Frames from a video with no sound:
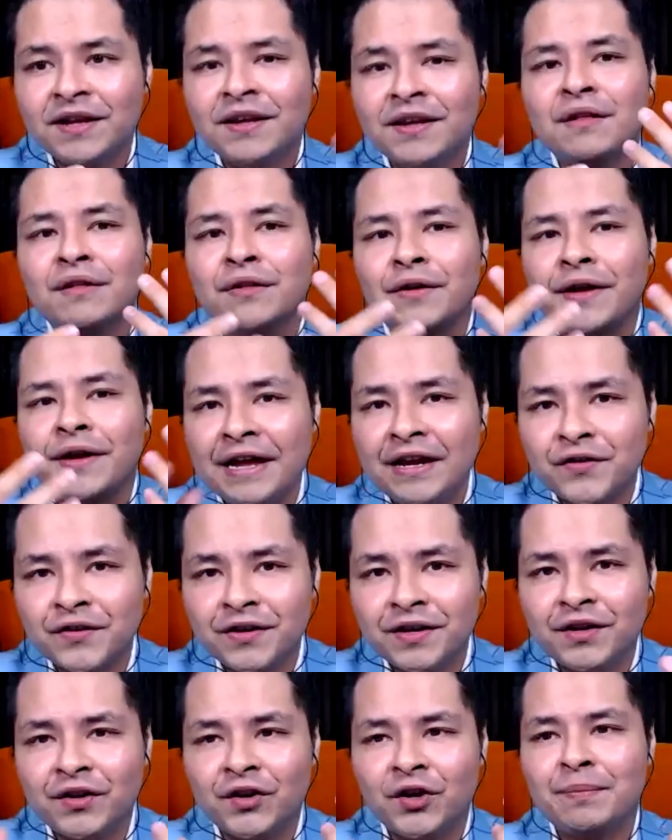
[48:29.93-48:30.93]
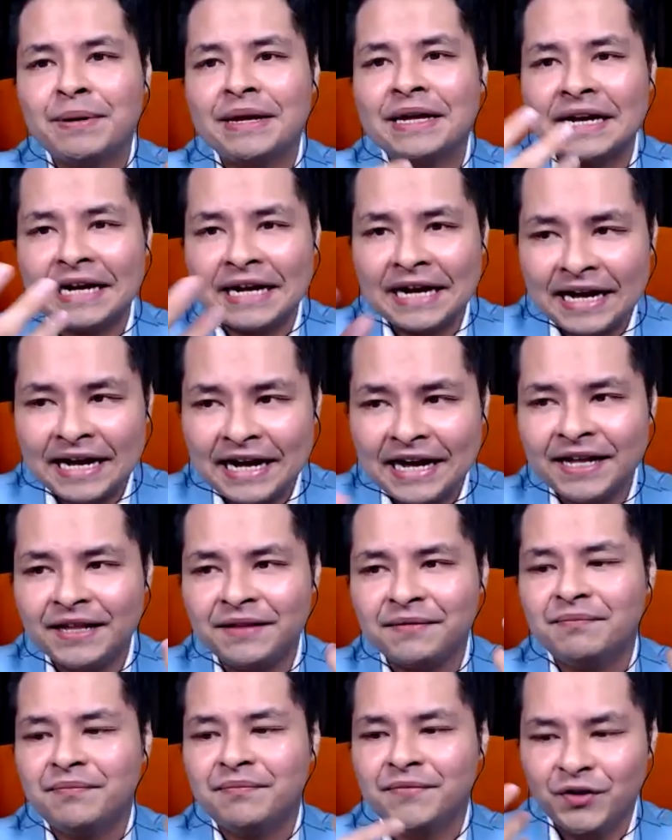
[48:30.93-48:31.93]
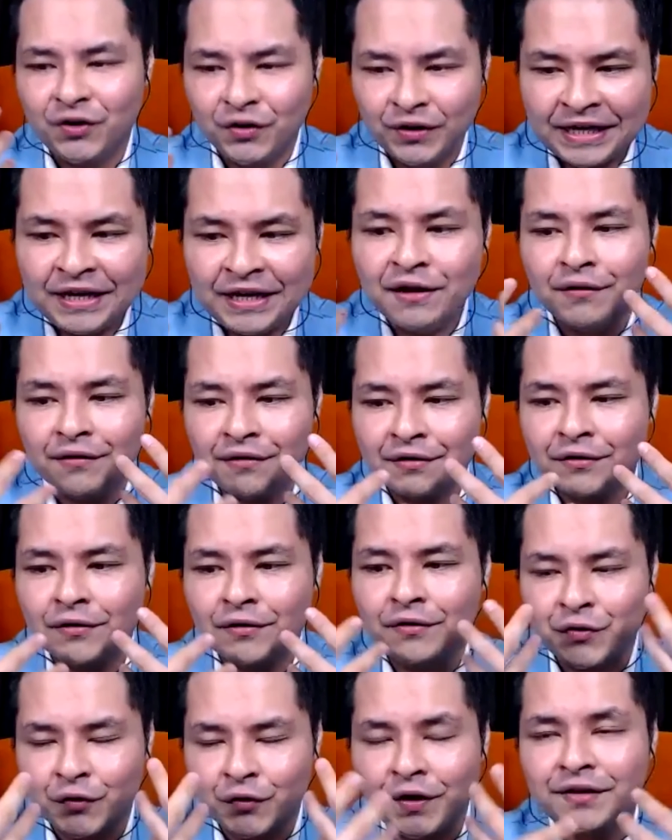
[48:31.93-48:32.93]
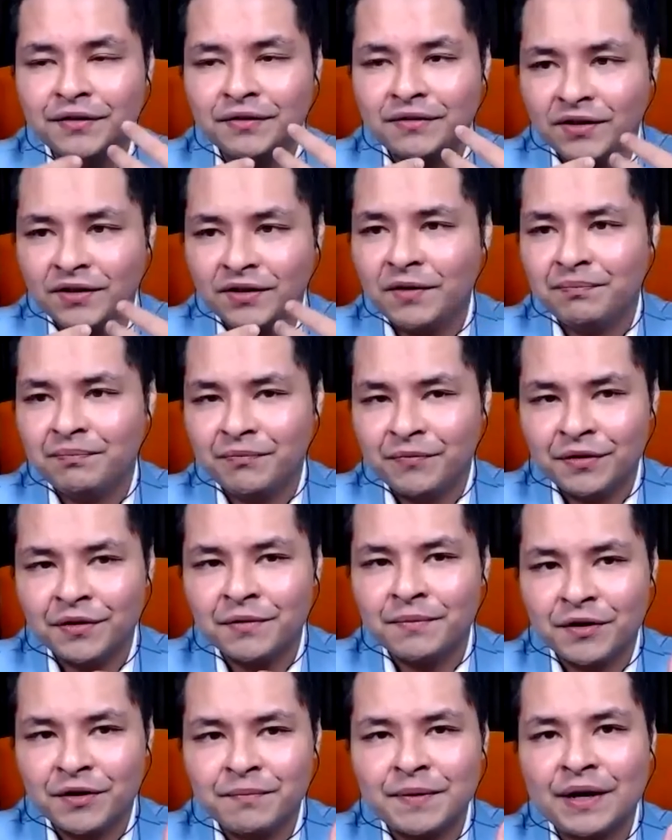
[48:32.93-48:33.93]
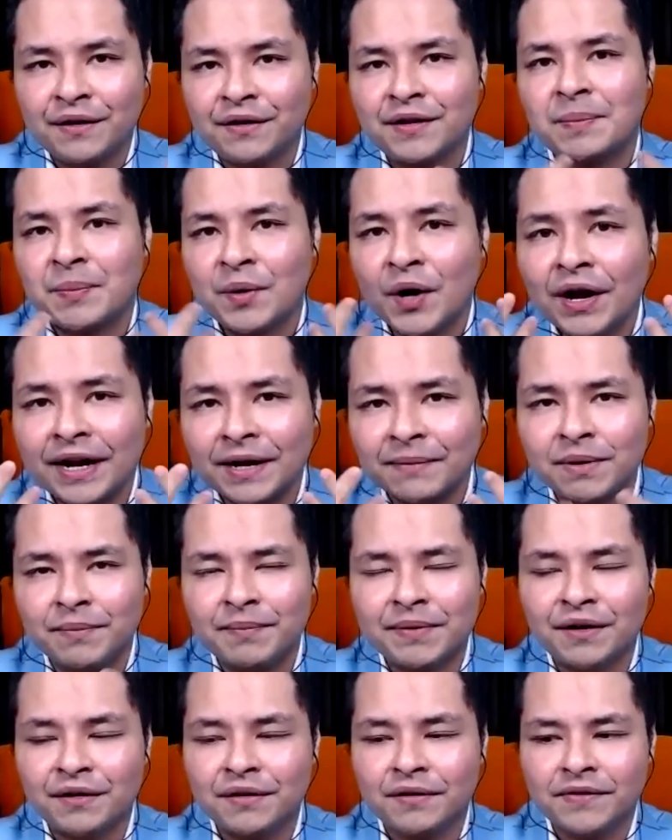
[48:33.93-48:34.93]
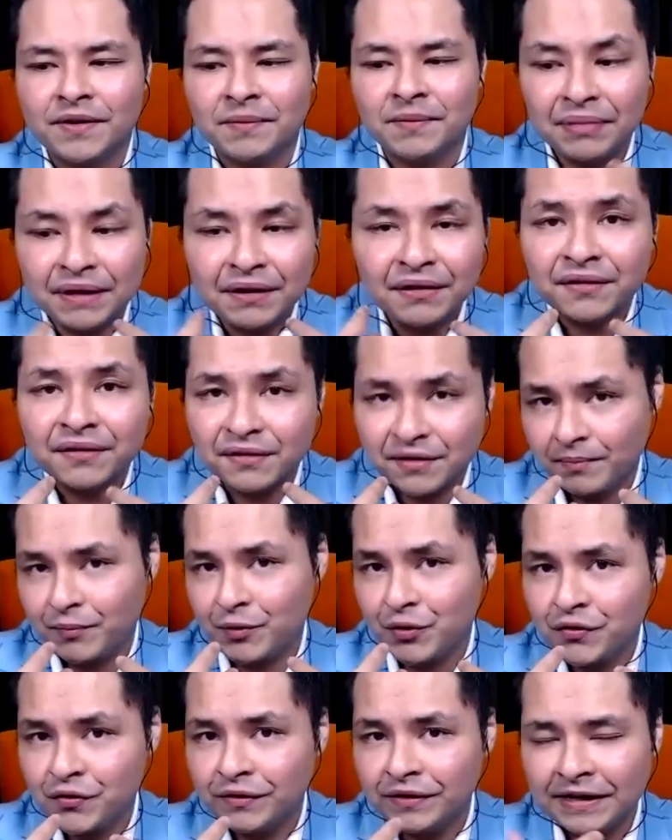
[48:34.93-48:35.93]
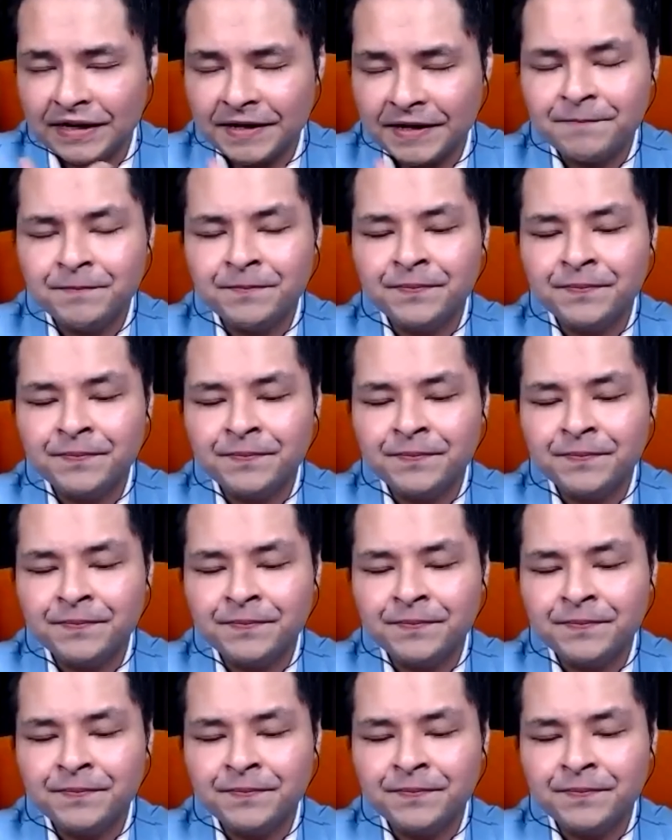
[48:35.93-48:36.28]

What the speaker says: So Adrian, you know, being a guy, and you know, he also joined not so much because of the product, but because of the business opportunity.